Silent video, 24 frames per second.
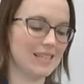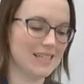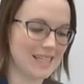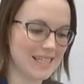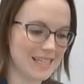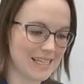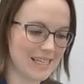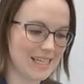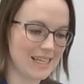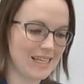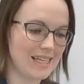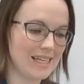
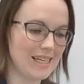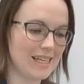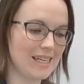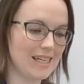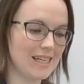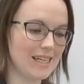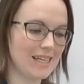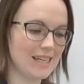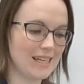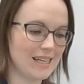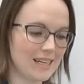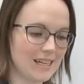
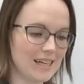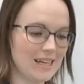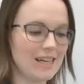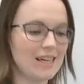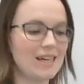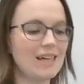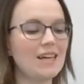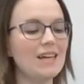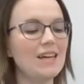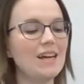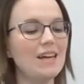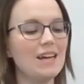
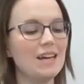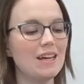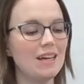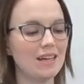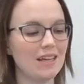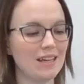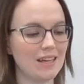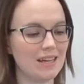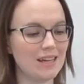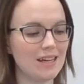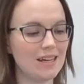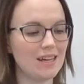D,
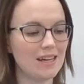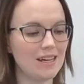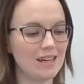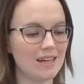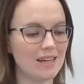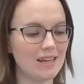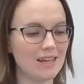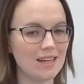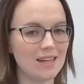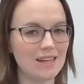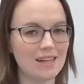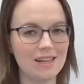E,
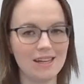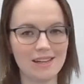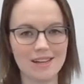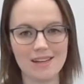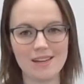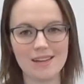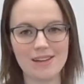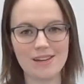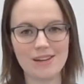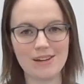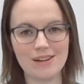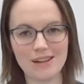E,
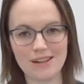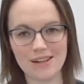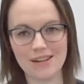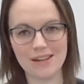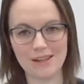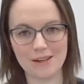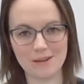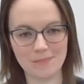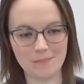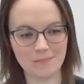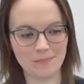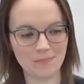E,
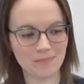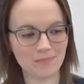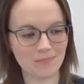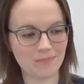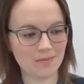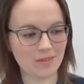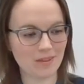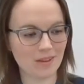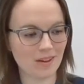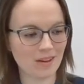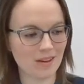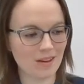E.
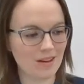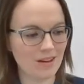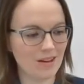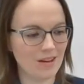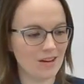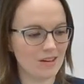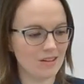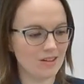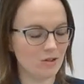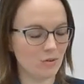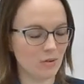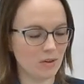
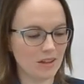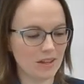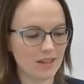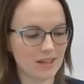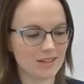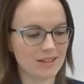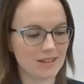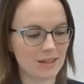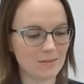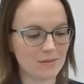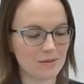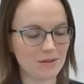So with the
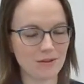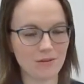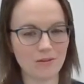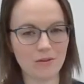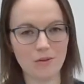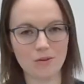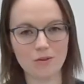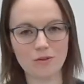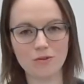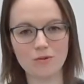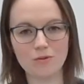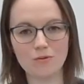exception of
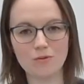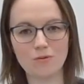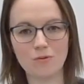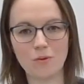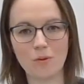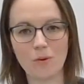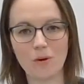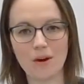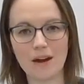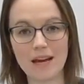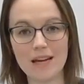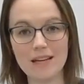those
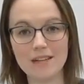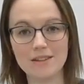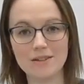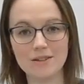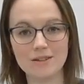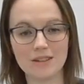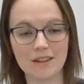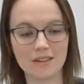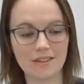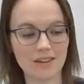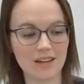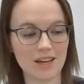4 eighth
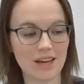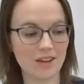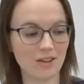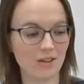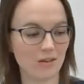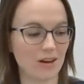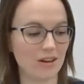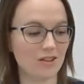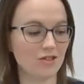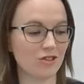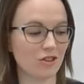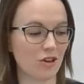notes at the end,
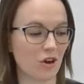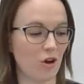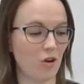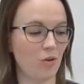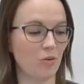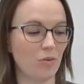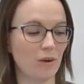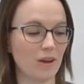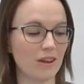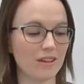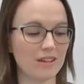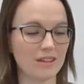they're actually
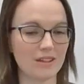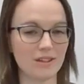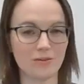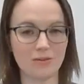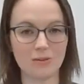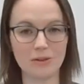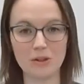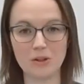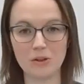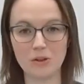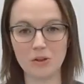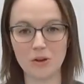all
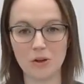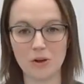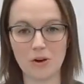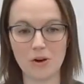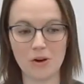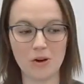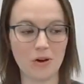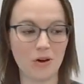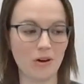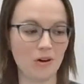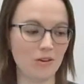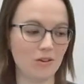relatively
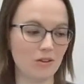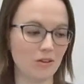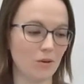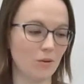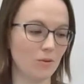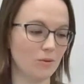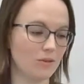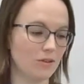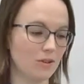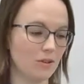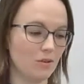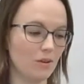long
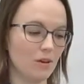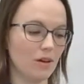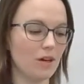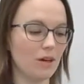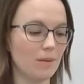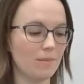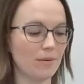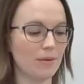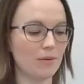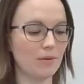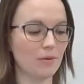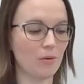notes, and there are a
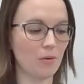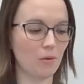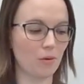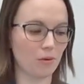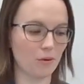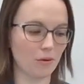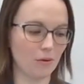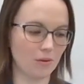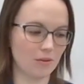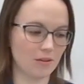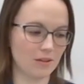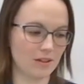couple of
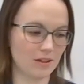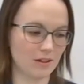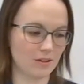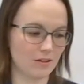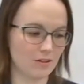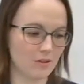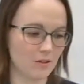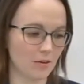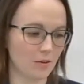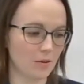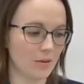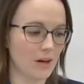quarter notes in there
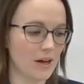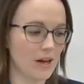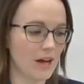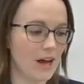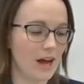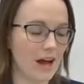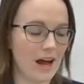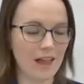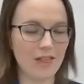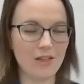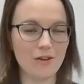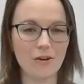too.
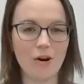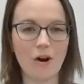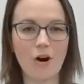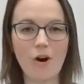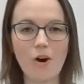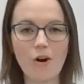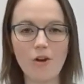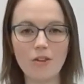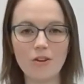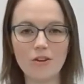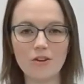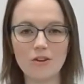And they're
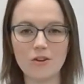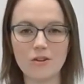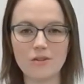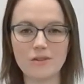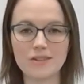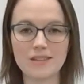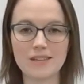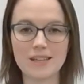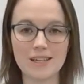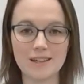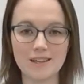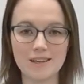all the
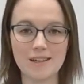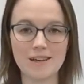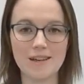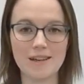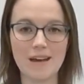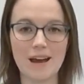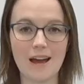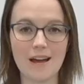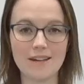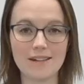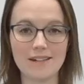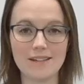notes
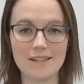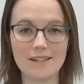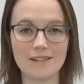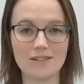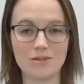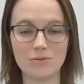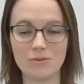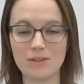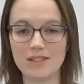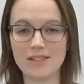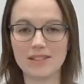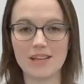E and D,
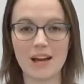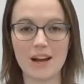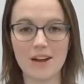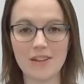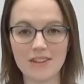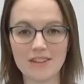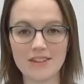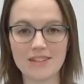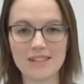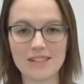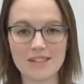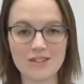so we stay
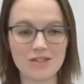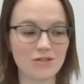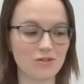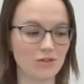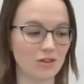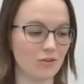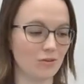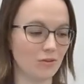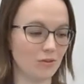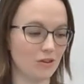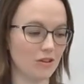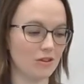on the D
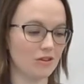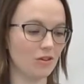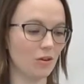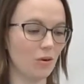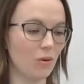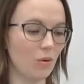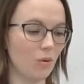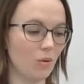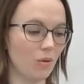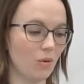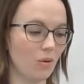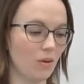string for this
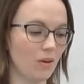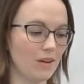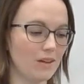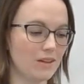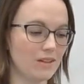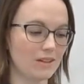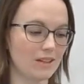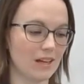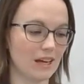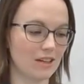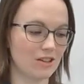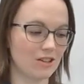whole
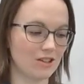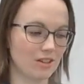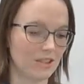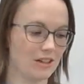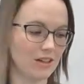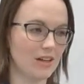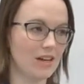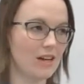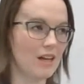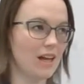section.